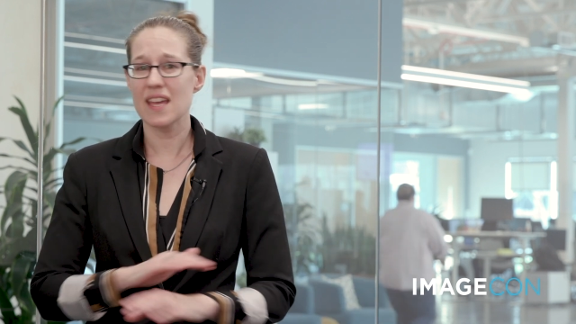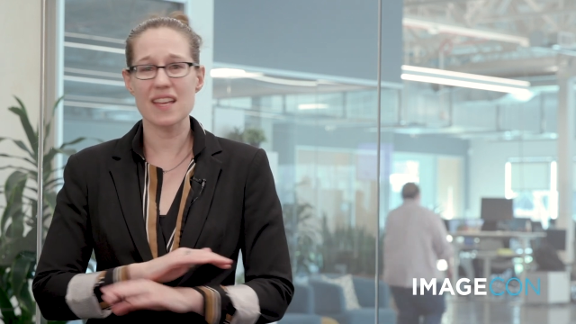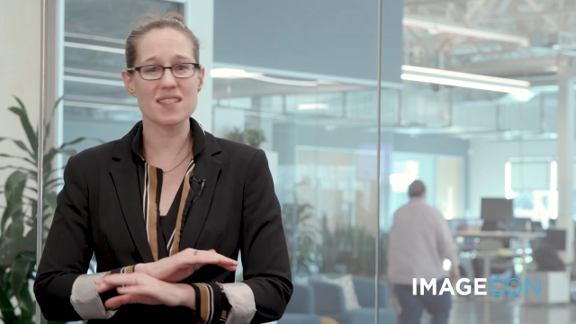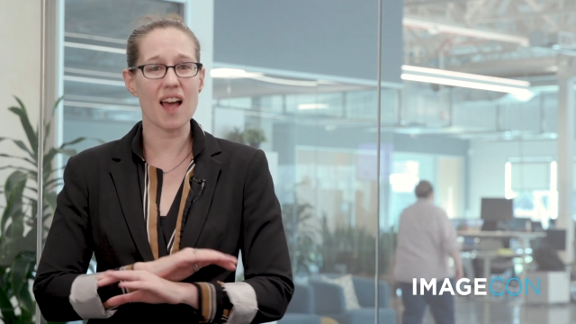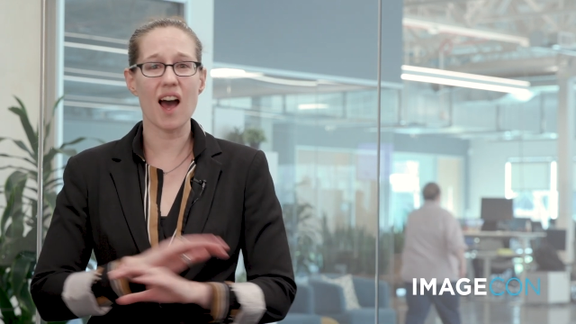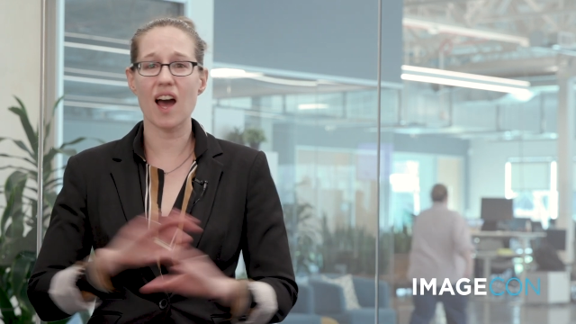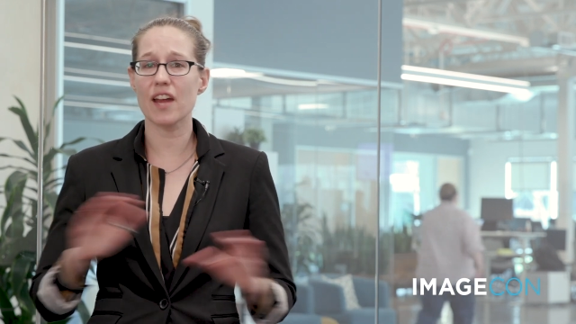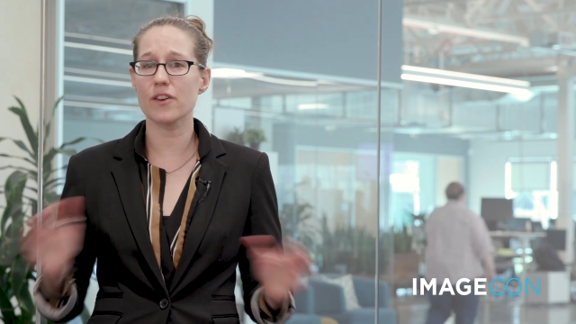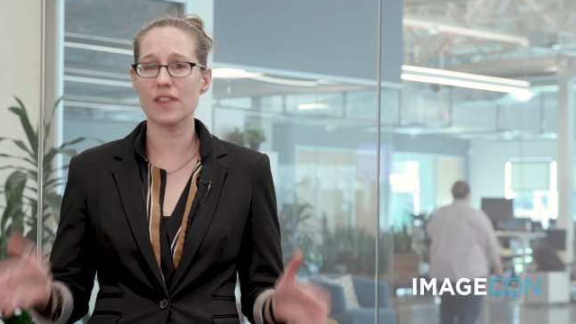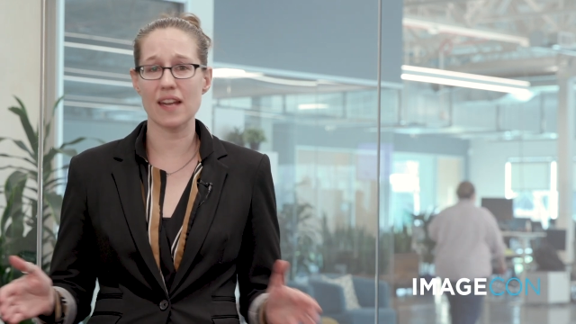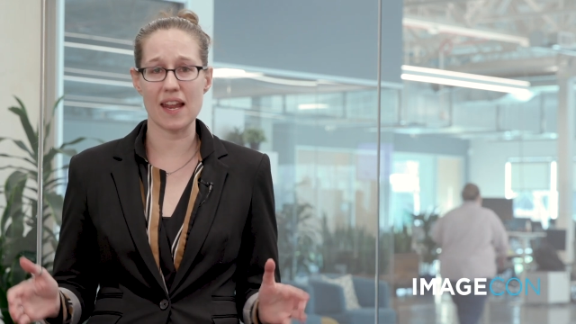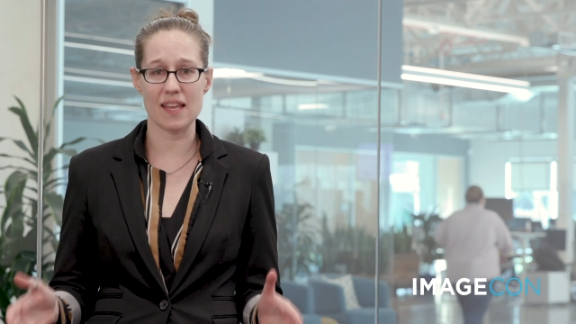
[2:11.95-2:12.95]
is
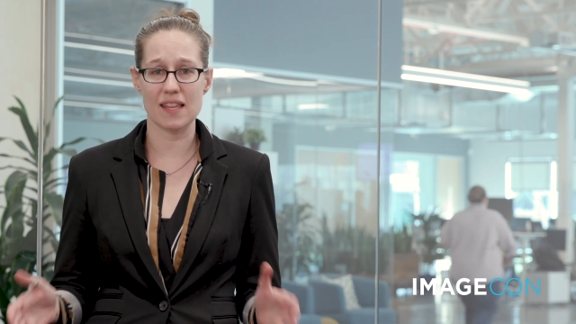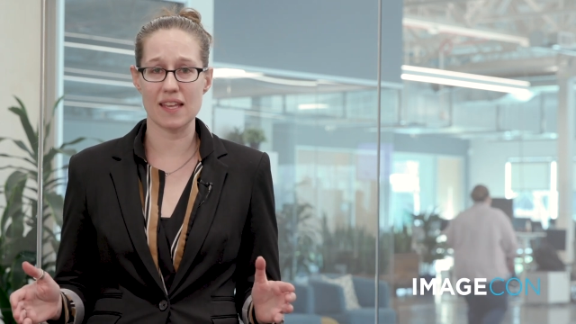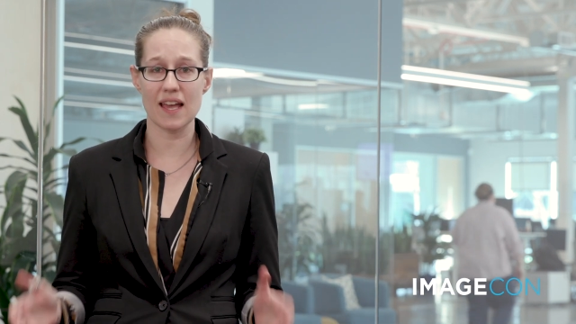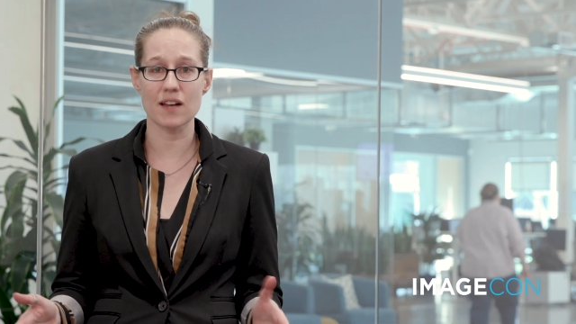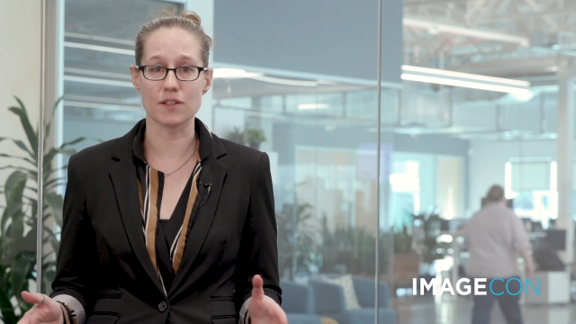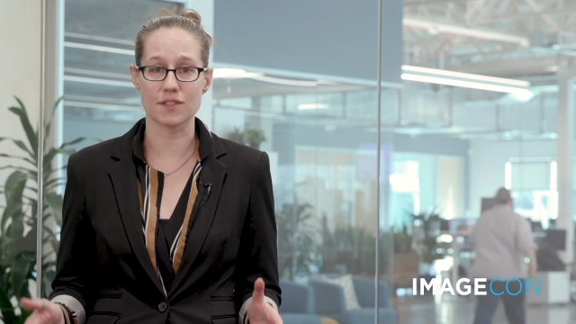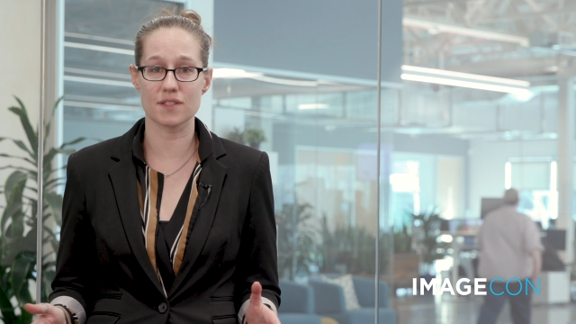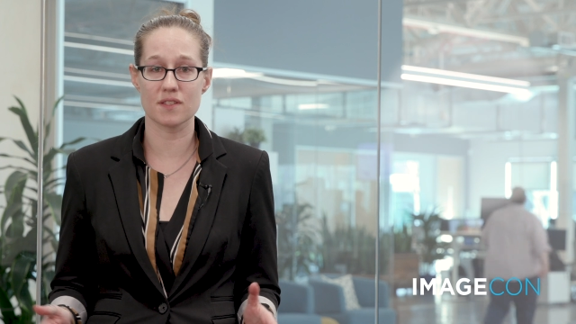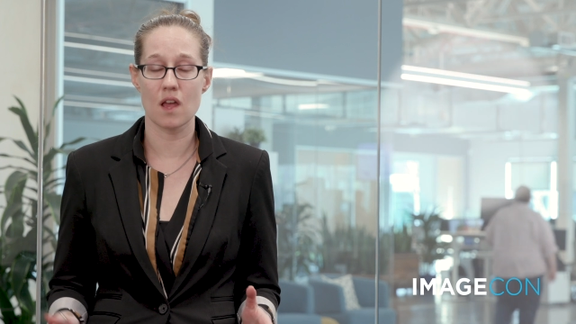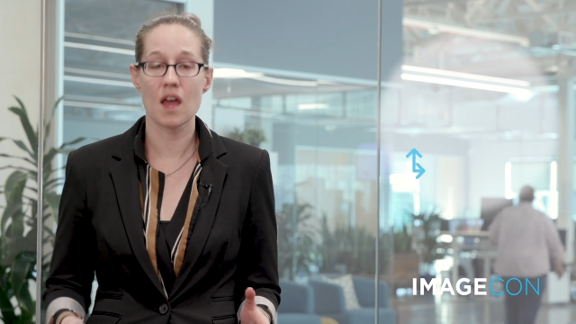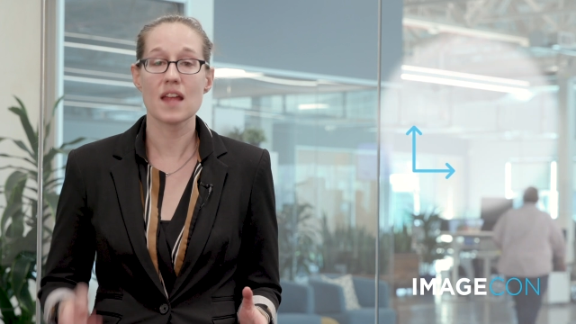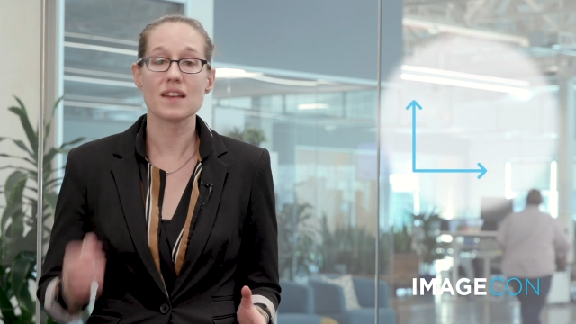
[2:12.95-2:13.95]
higher than anything else.